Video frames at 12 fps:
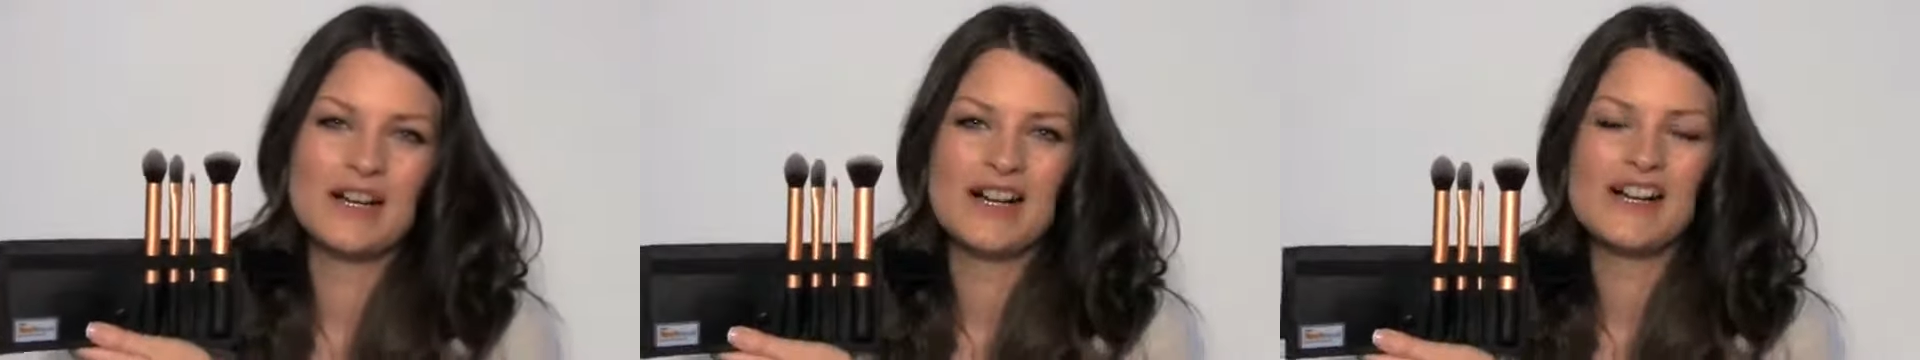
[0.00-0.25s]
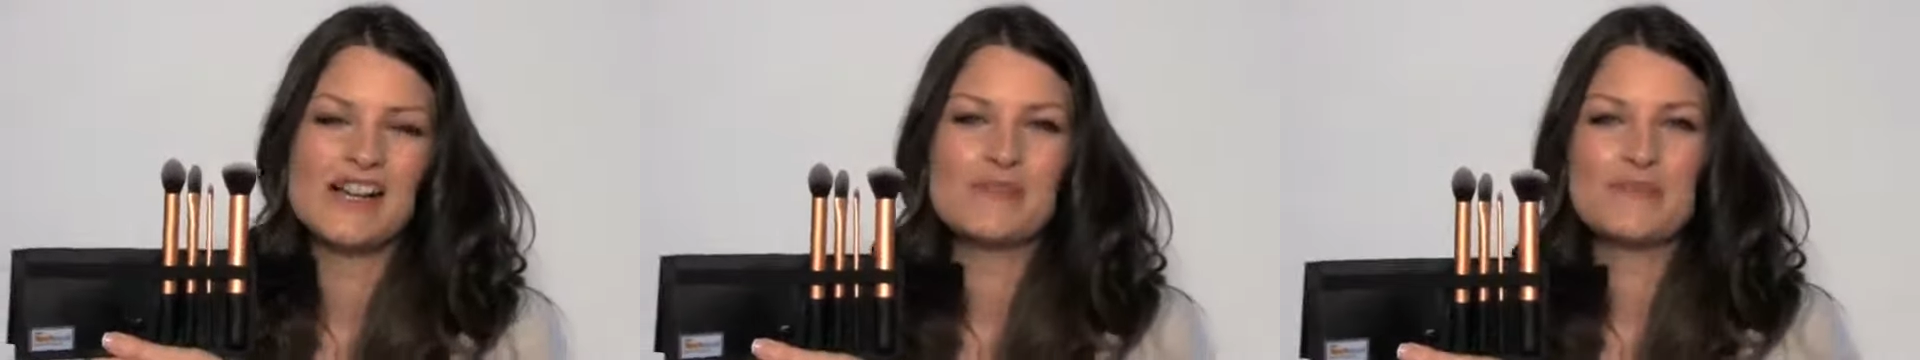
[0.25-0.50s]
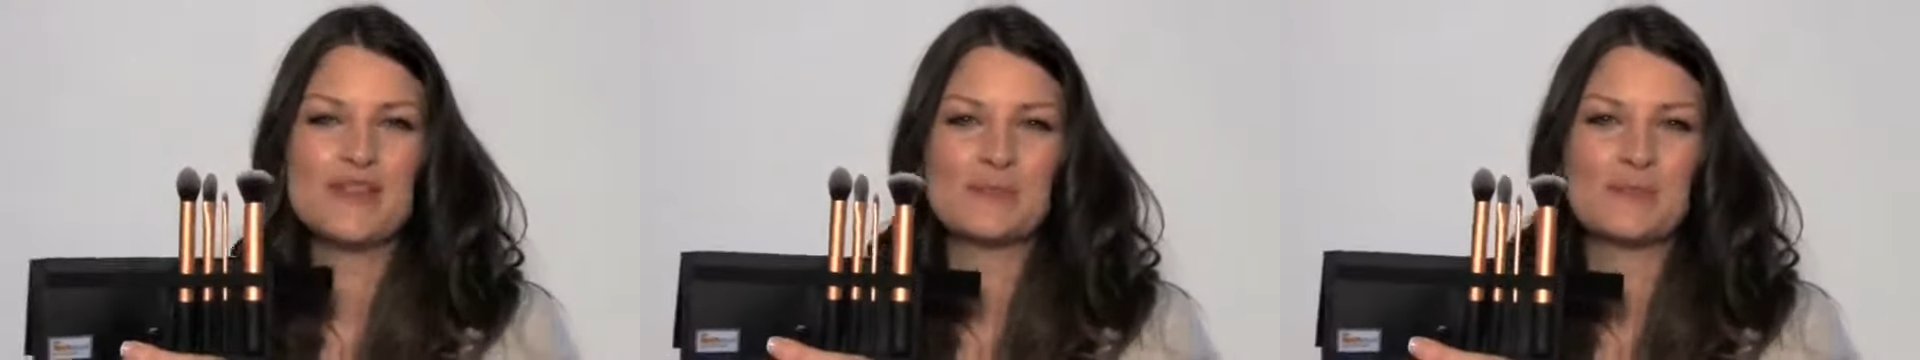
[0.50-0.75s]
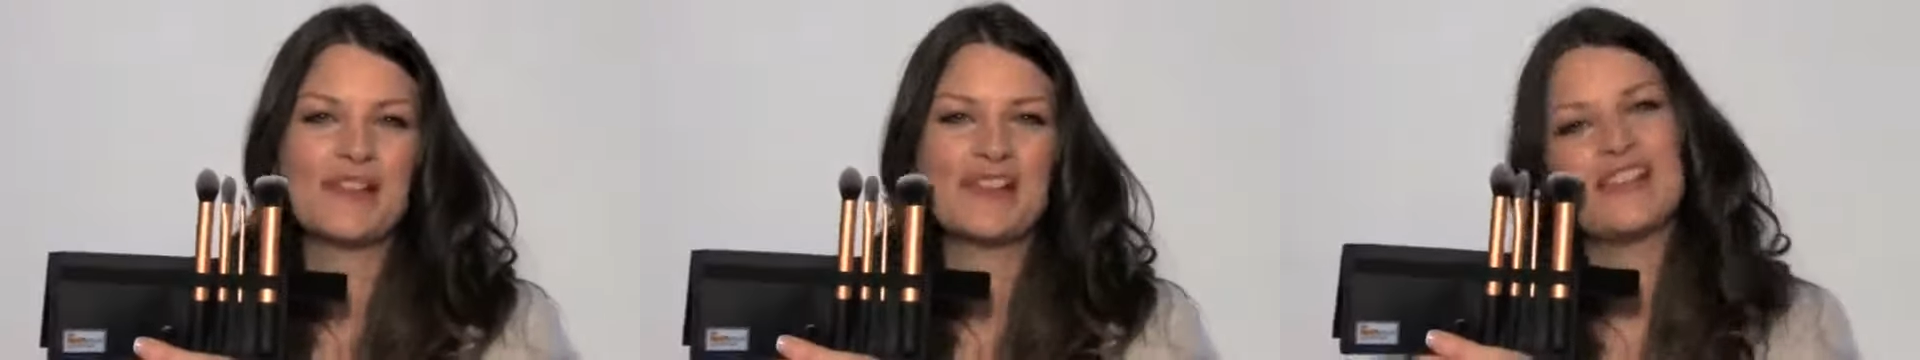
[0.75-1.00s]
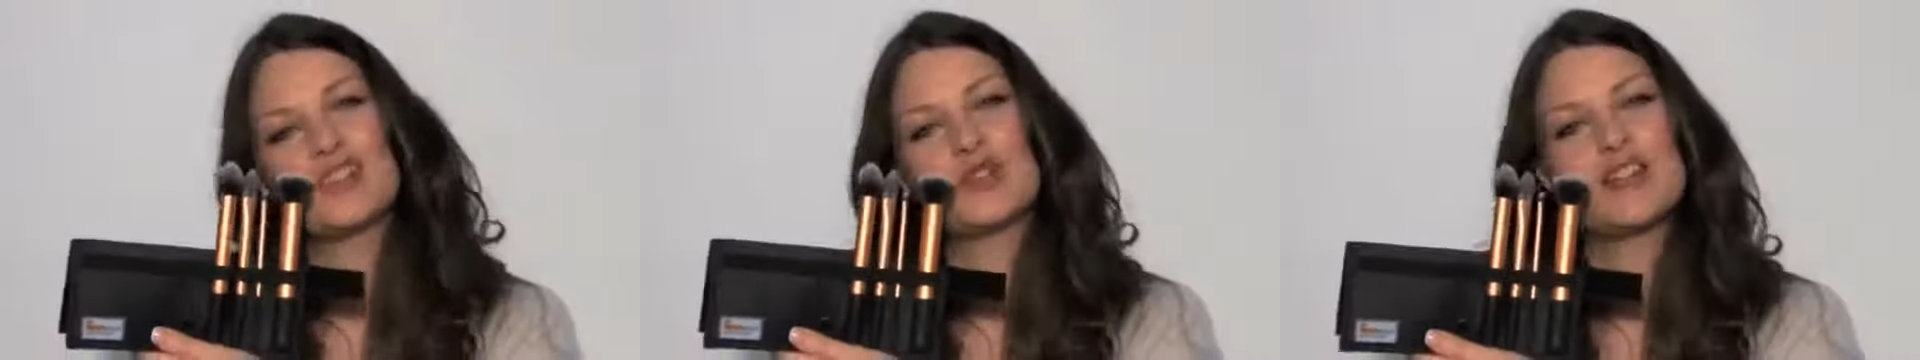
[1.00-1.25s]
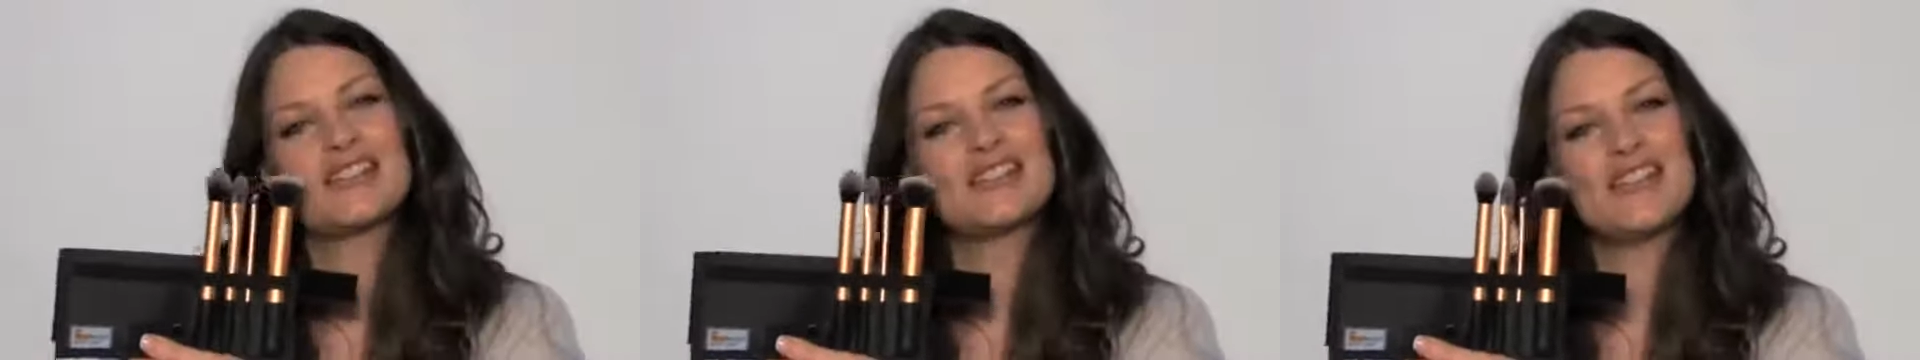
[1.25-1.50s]
I hope that's been
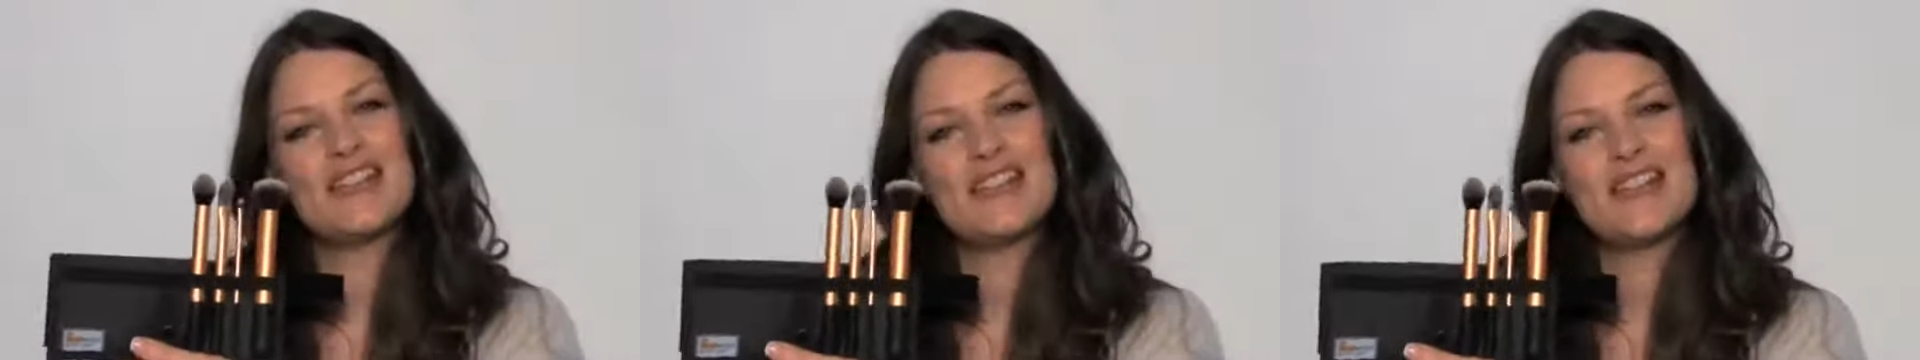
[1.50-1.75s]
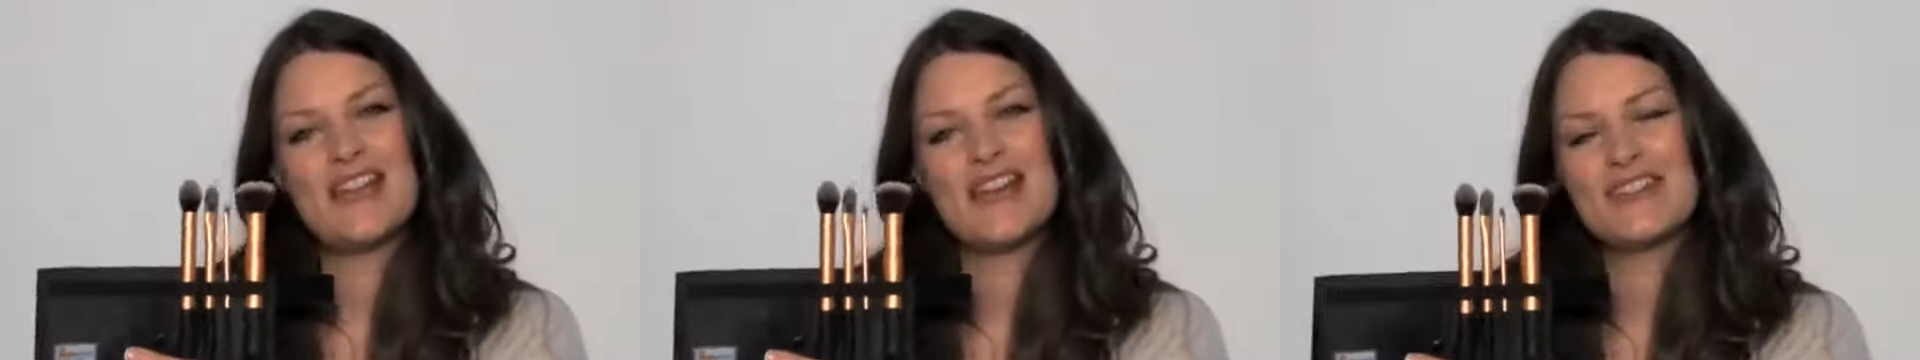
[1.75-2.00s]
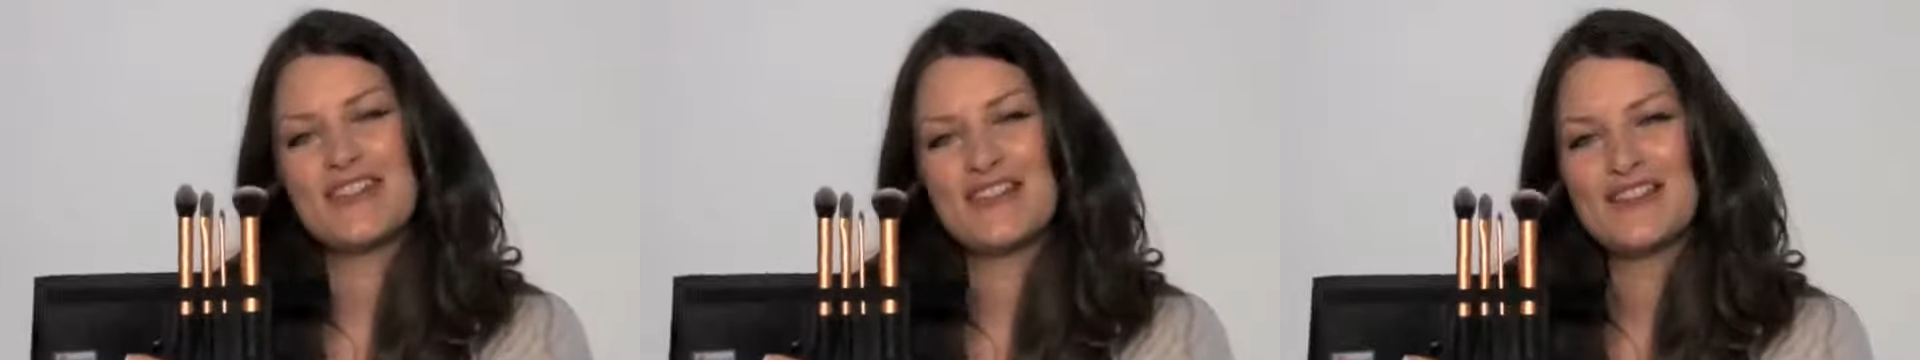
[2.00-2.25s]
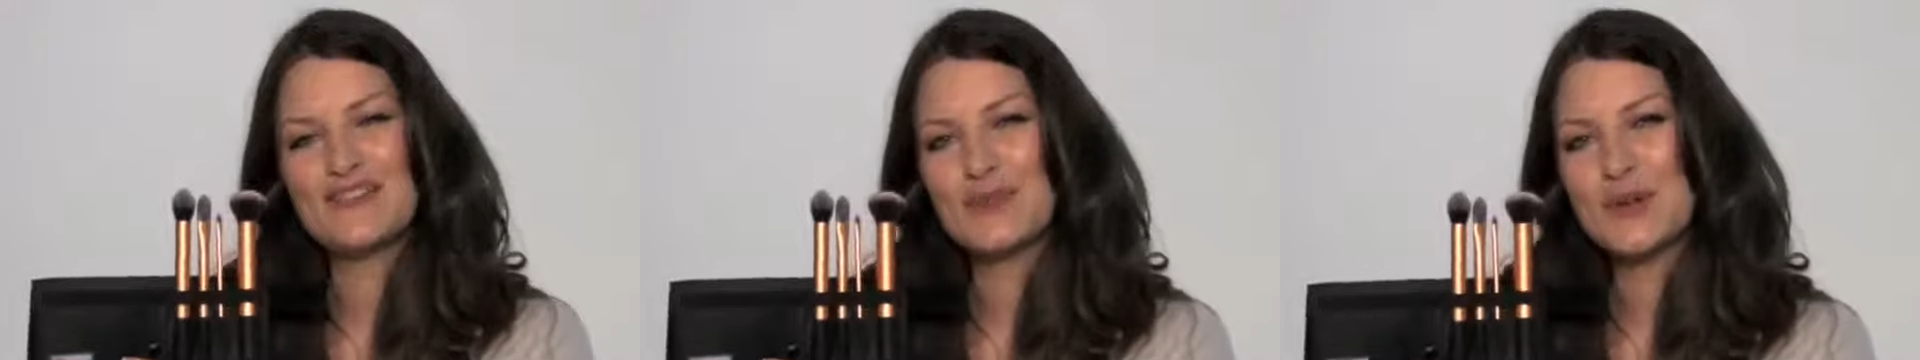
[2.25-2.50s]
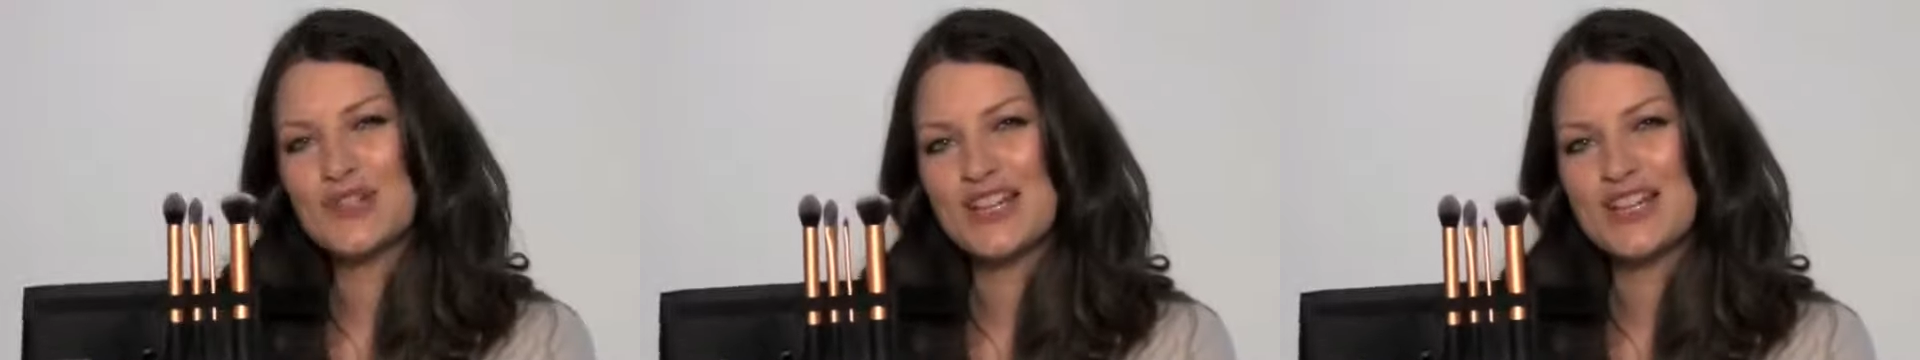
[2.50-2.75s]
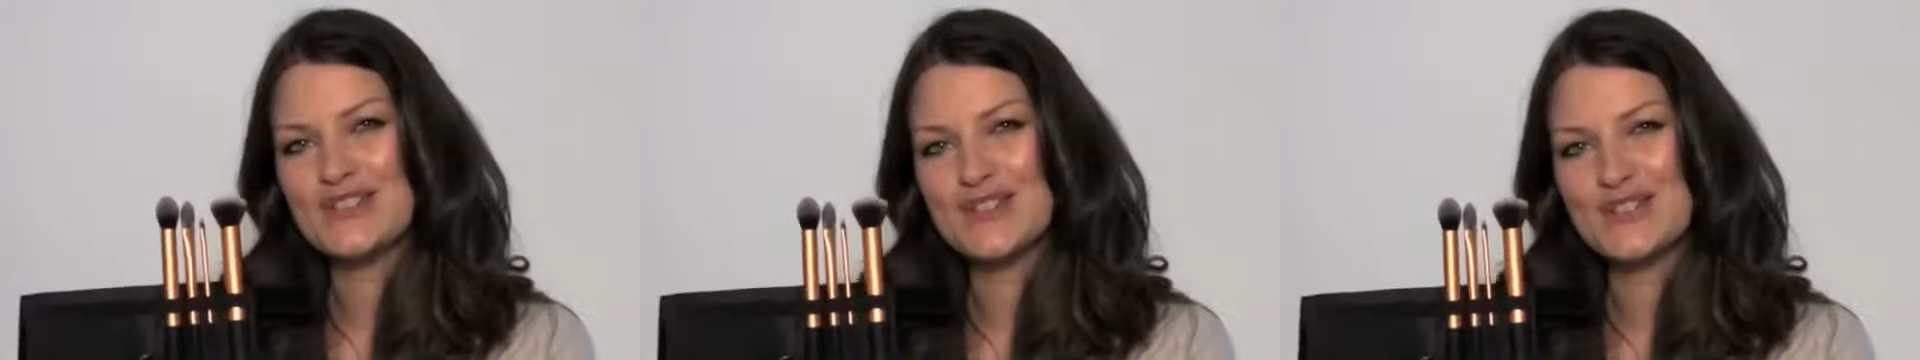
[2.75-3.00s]
interesting, and thank you for
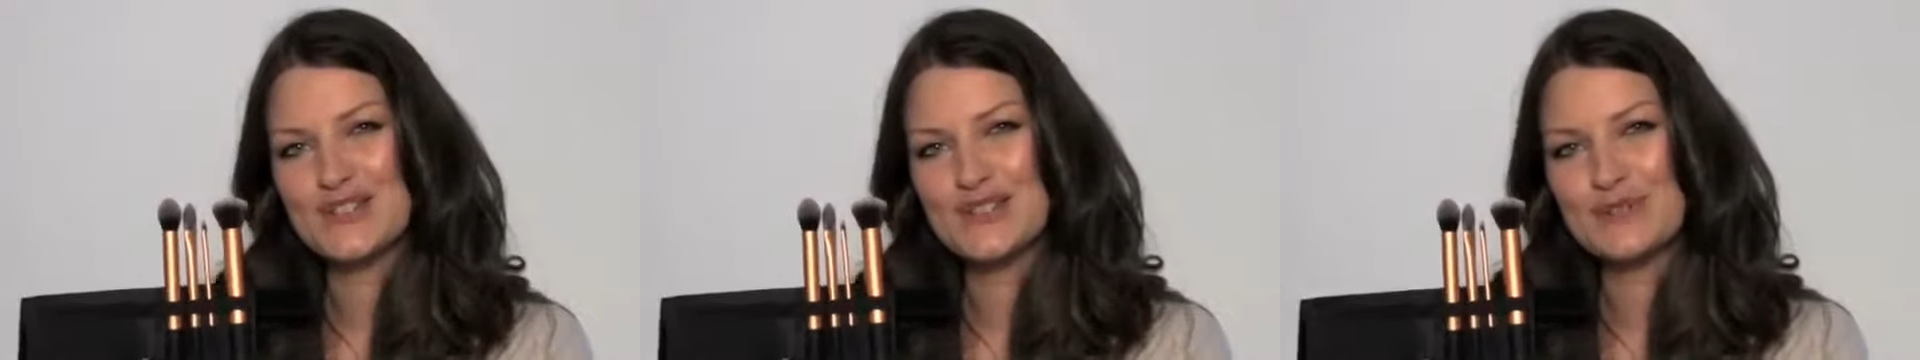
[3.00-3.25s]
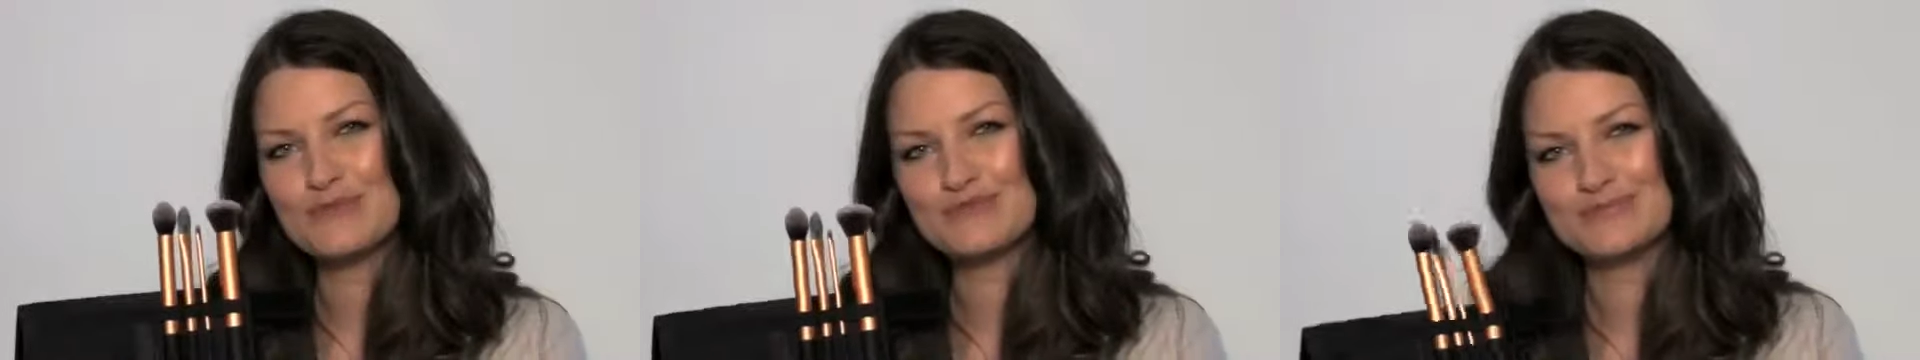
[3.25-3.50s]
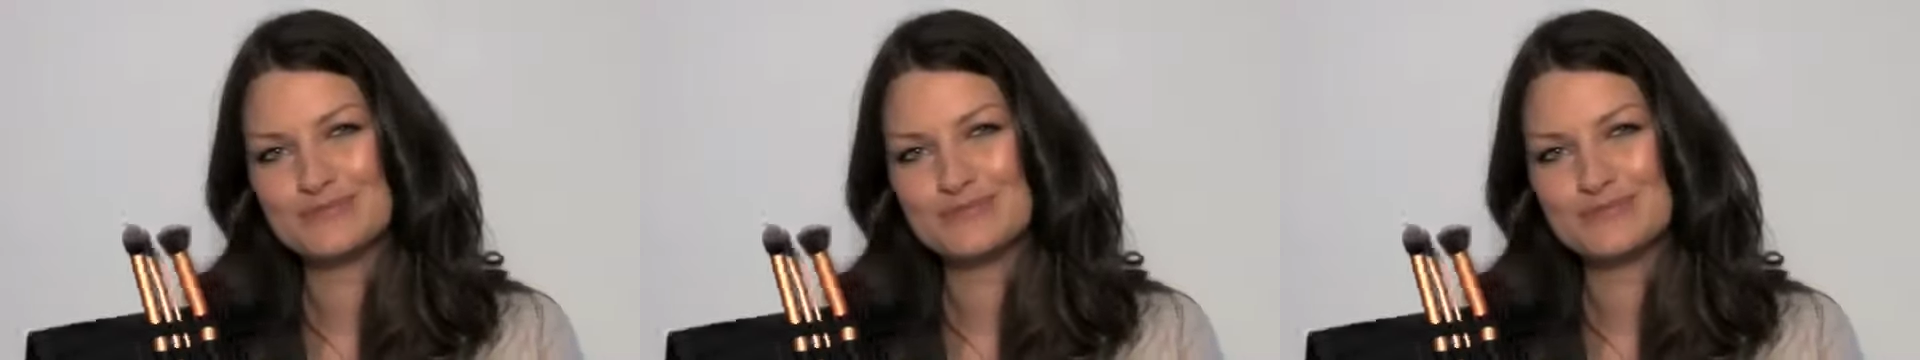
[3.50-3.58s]
watching. I'll see you soon.